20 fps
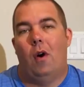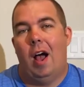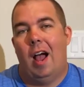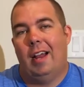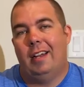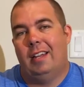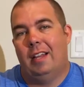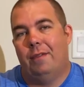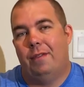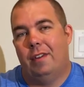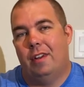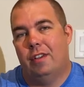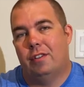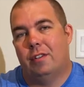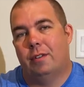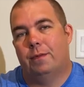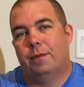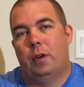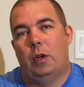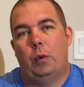high
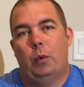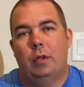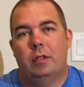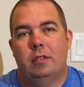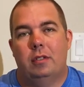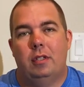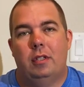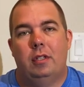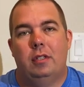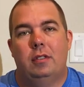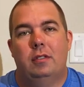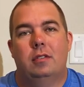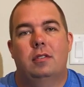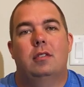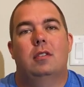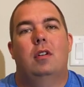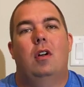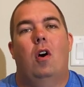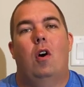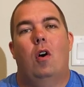definition frequencies
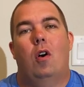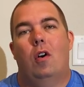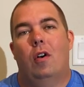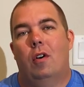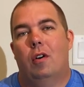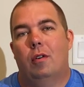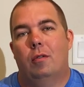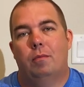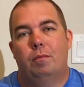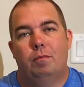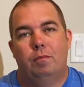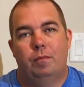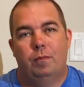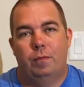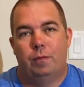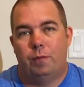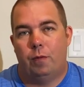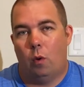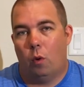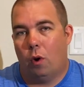are
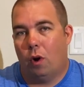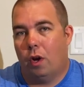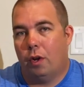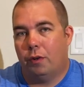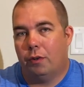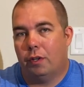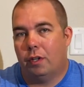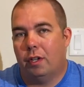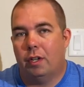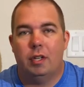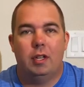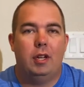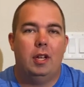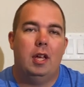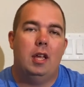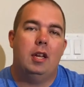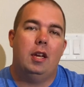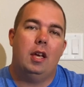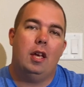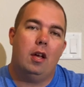four hundred
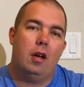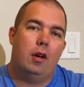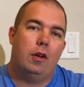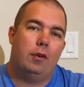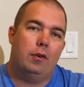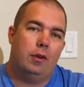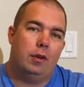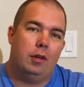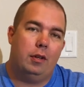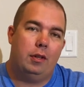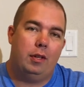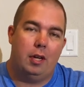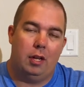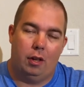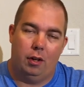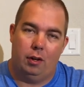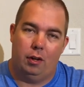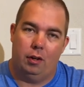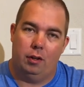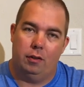and eight hundred
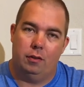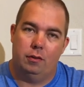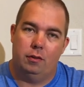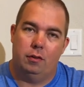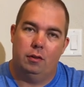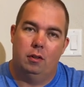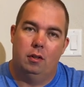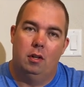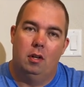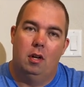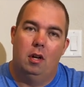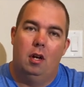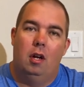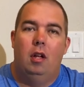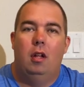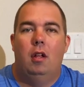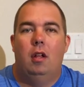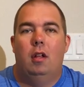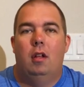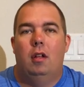kilohertz.
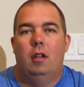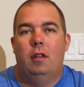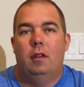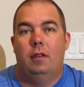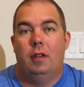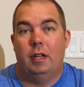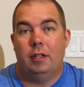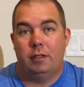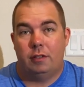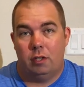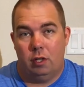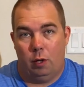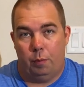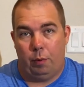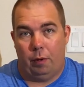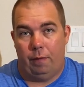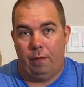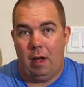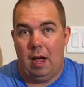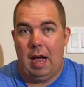They still
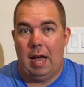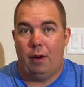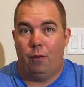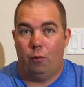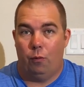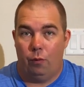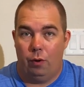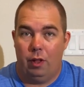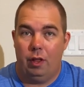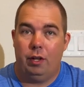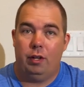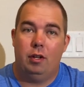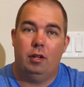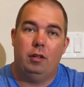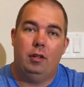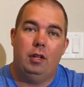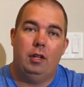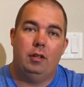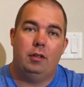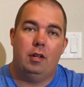provide really
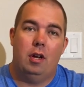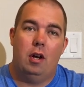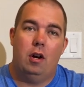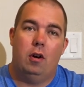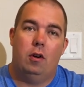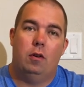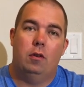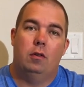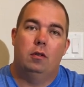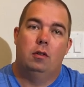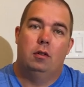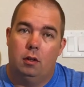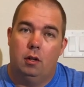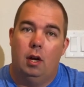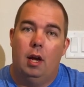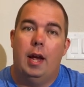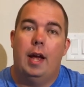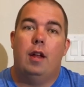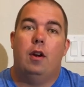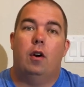good detail
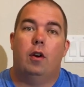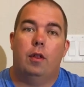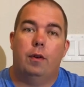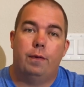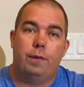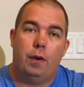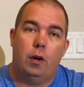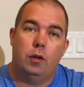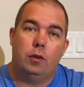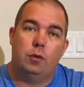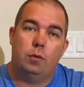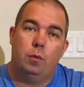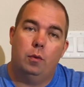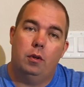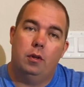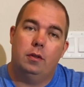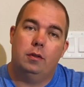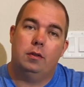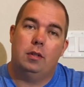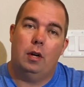and are the first
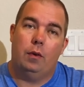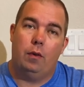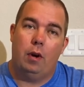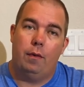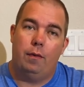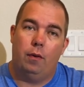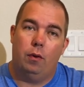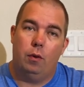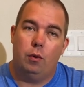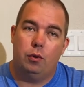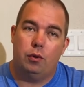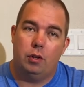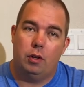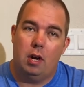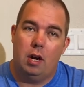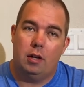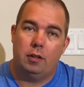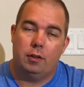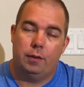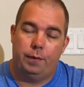ones that
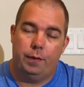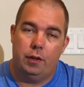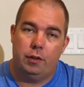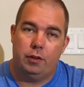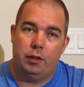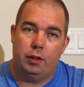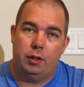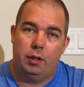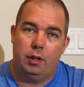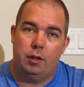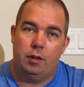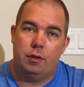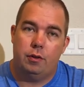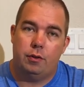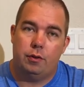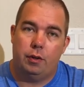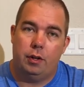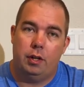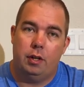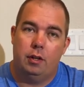revolutionized the fishing
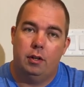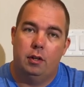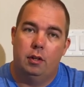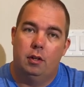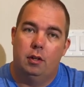industry.